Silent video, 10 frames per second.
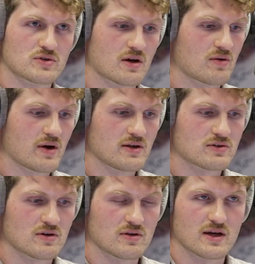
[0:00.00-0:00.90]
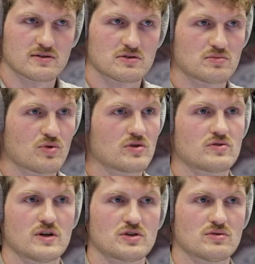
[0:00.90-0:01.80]
So right, so that's more
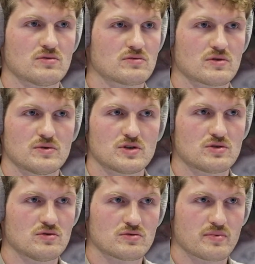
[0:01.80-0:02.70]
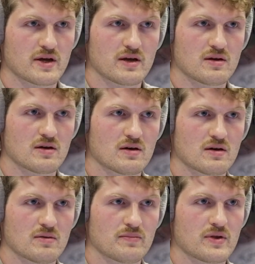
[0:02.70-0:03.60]
traditional. So we just use plain